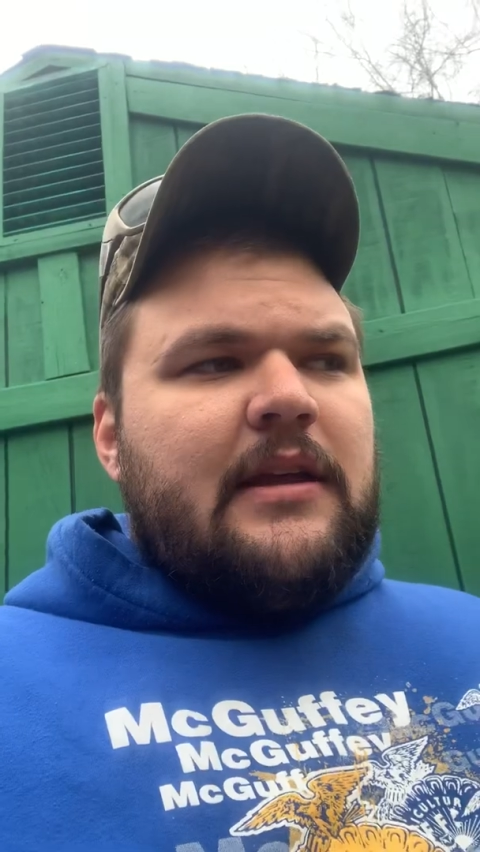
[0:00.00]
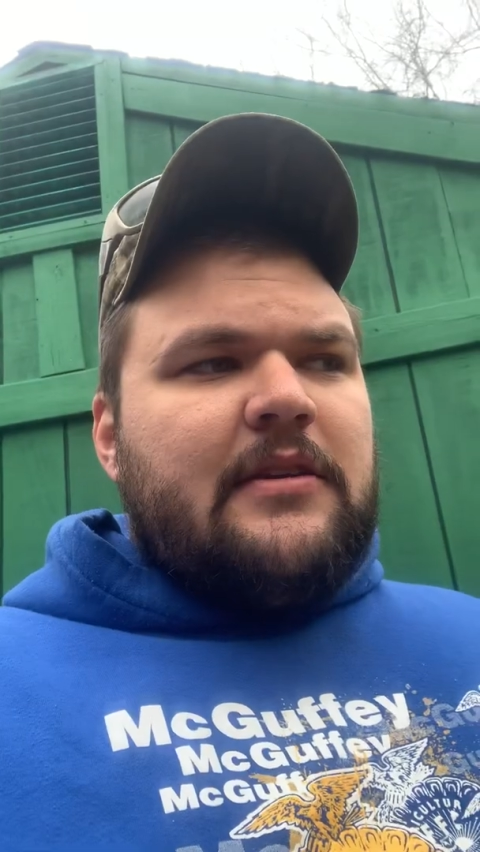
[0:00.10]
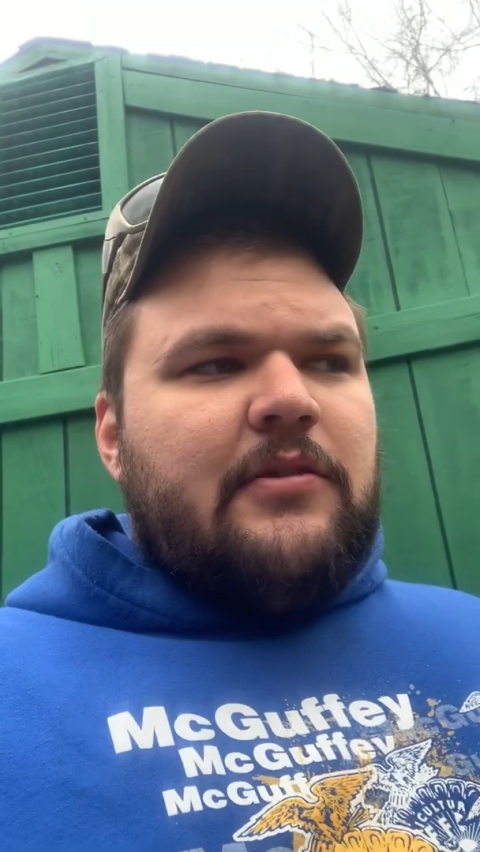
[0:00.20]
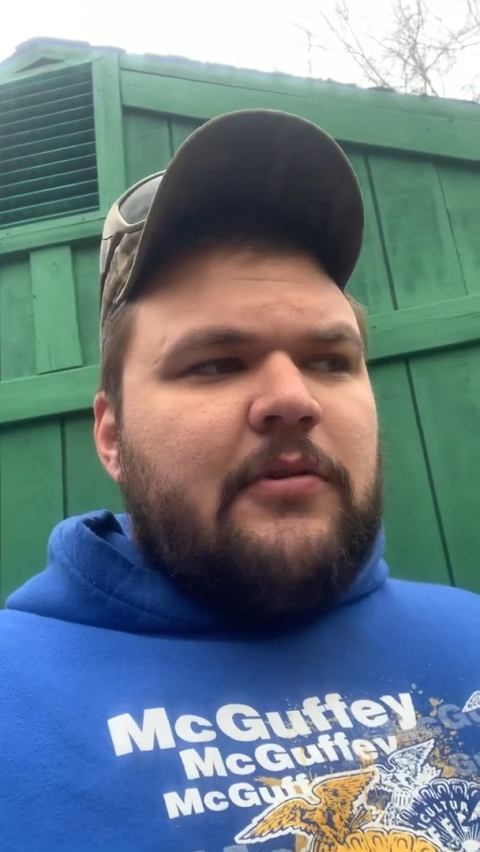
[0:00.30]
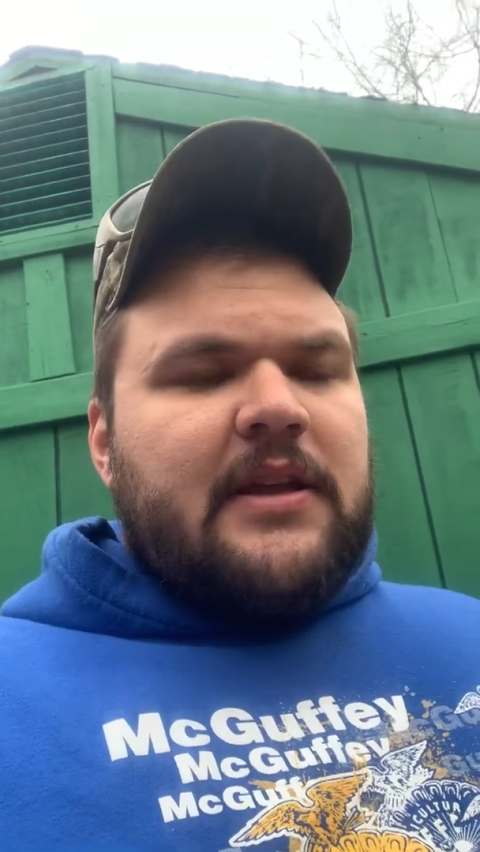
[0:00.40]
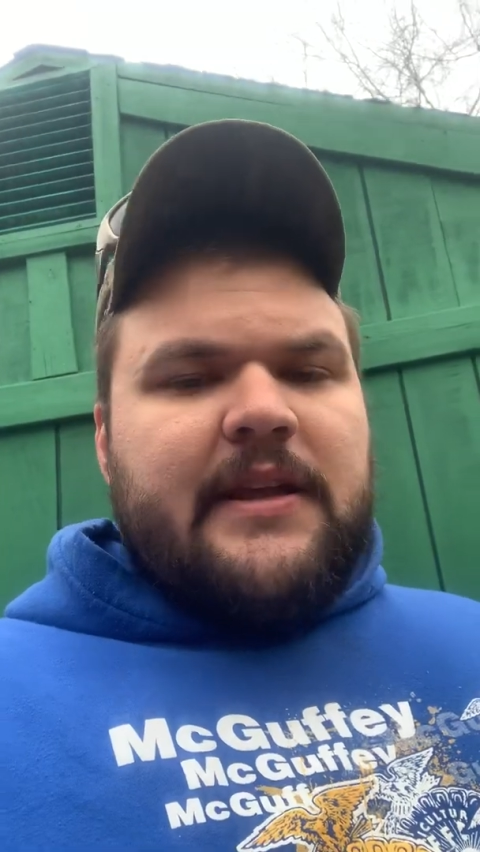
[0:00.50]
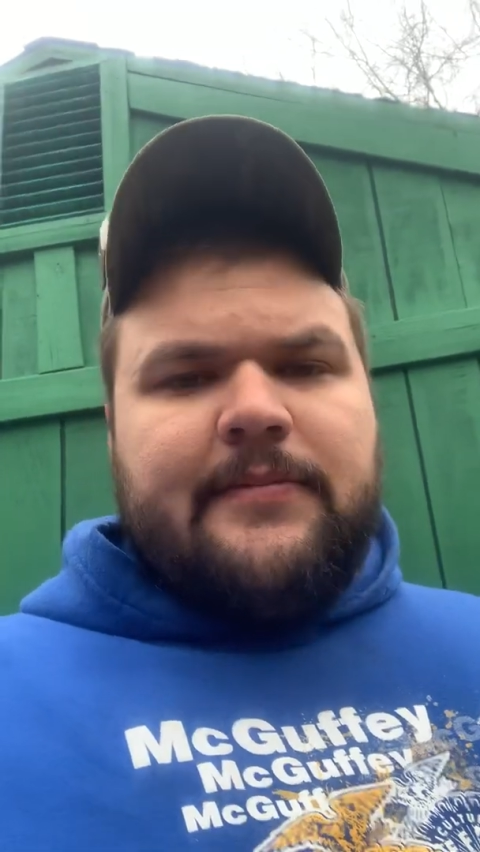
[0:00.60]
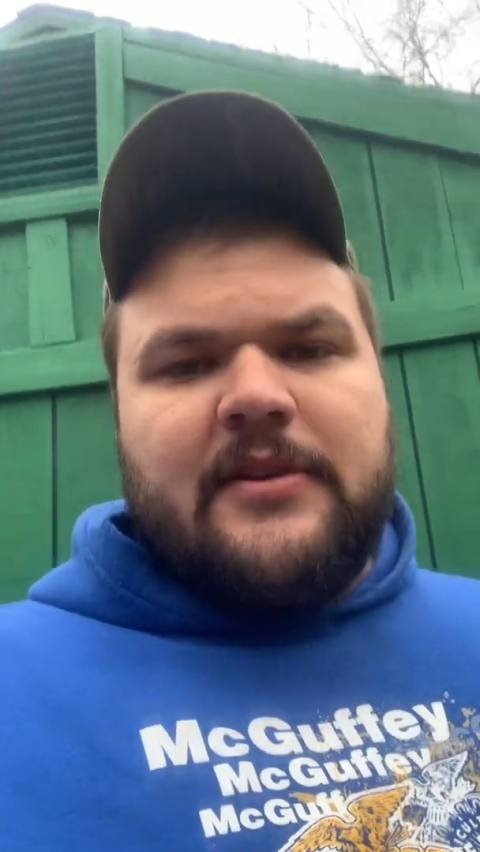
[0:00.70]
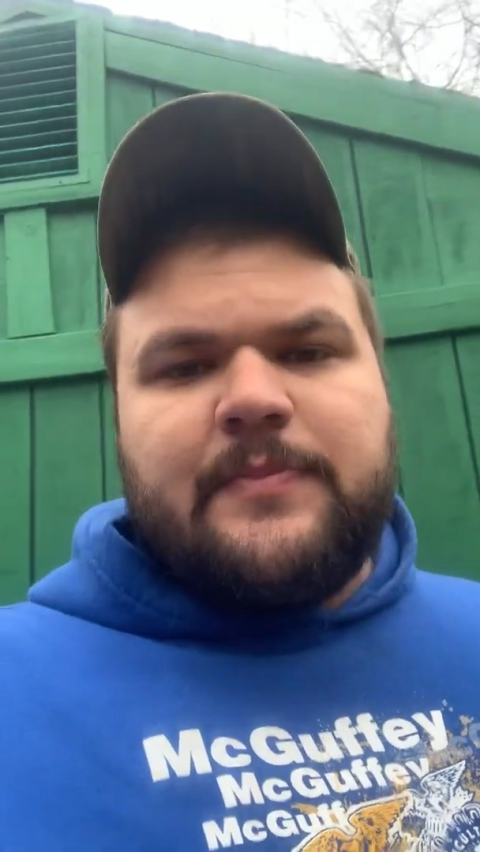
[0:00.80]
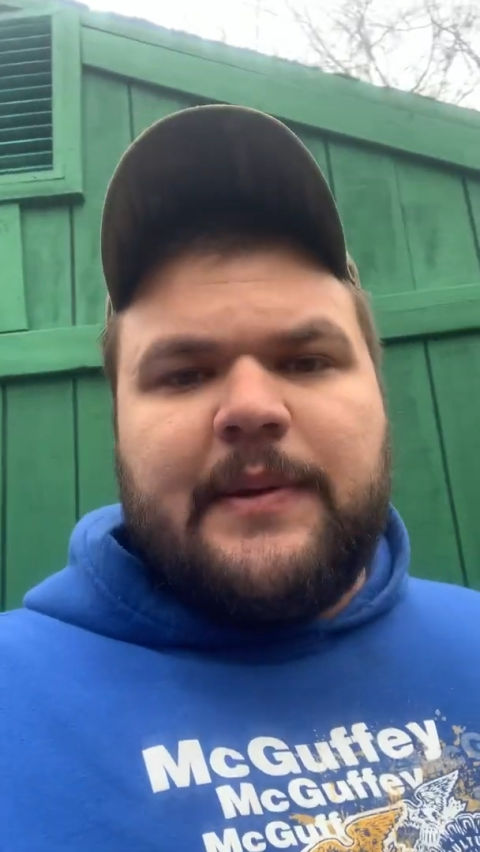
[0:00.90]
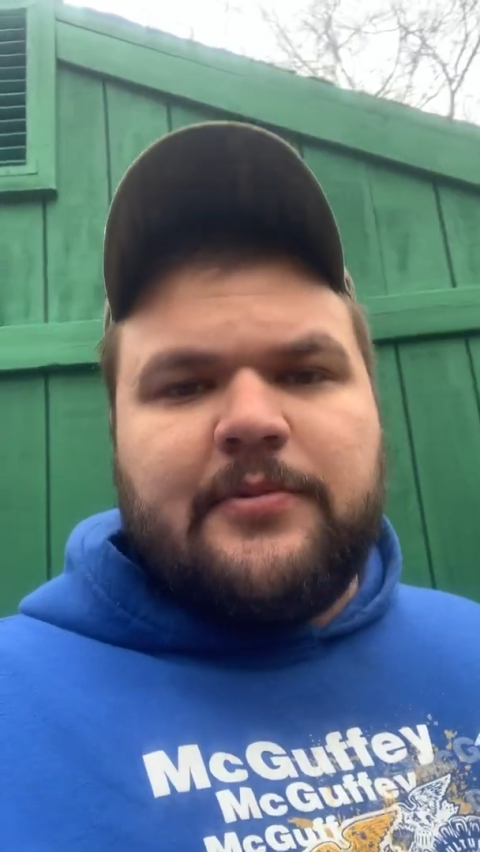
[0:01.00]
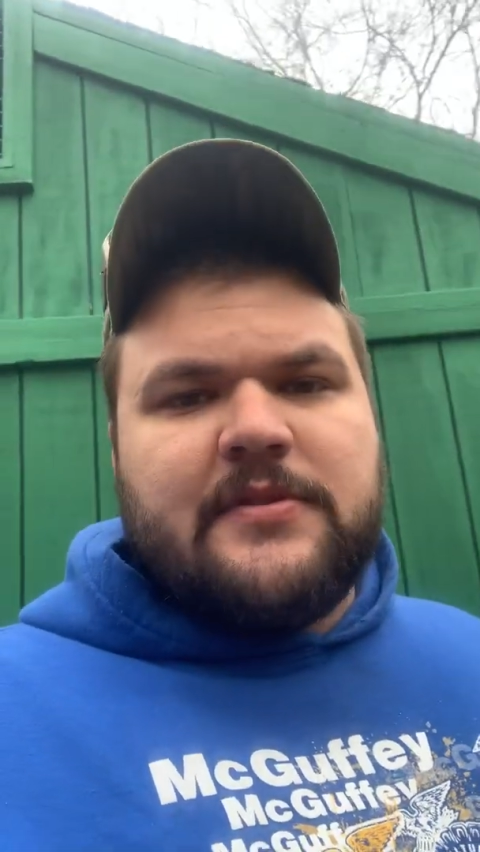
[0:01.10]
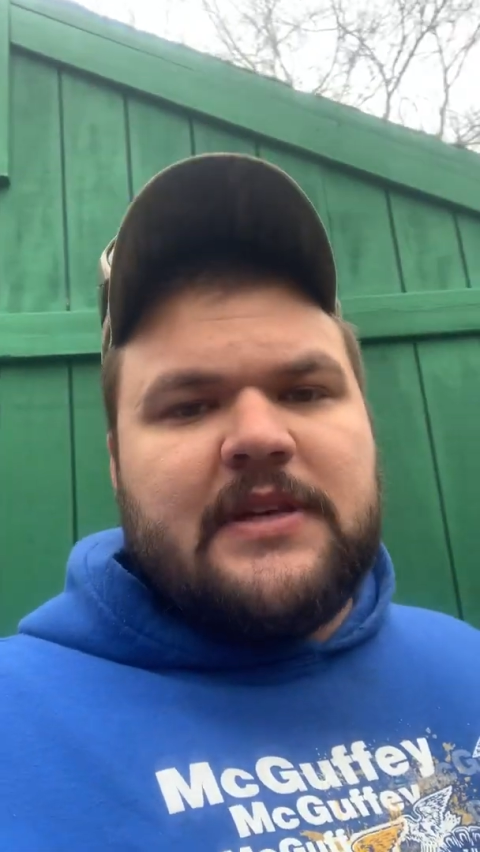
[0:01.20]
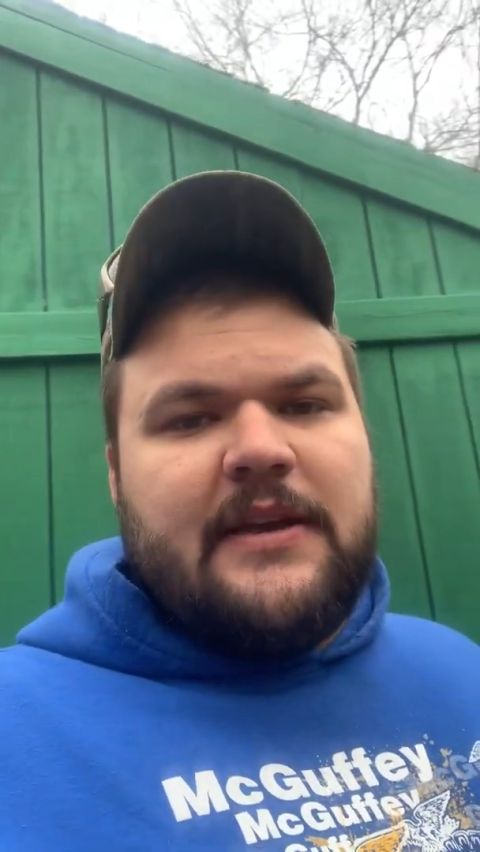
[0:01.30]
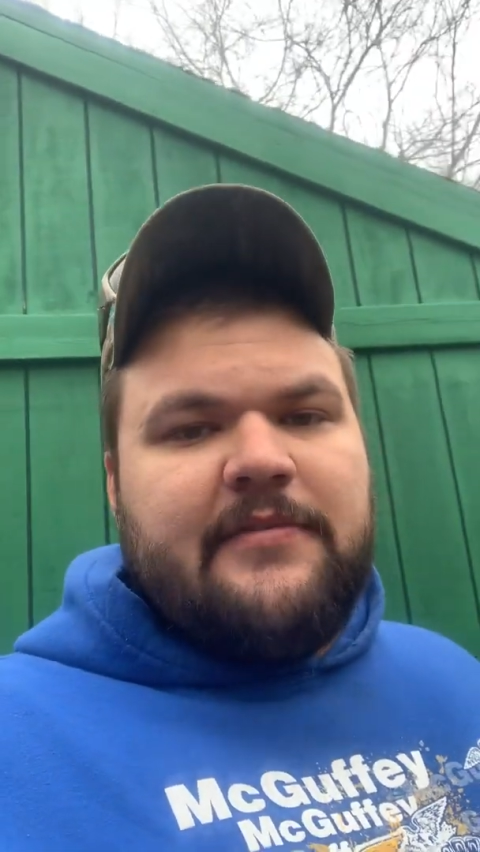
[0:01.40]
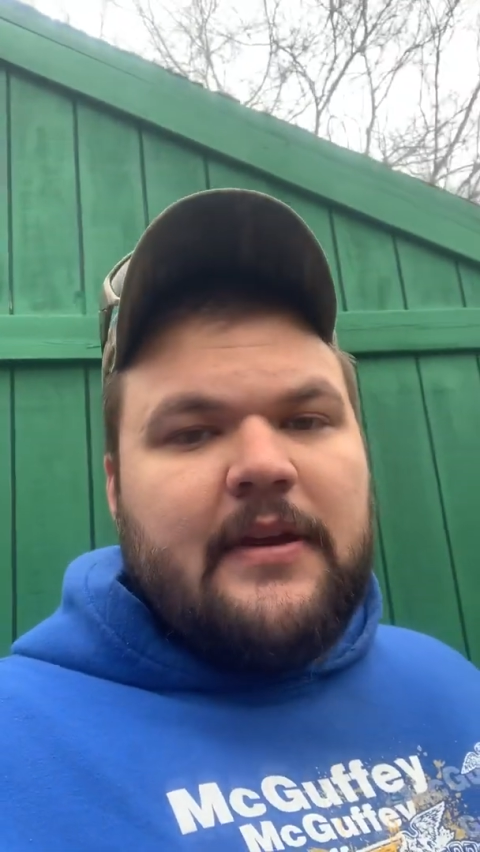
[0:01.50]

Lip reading: You want to keep those people safe,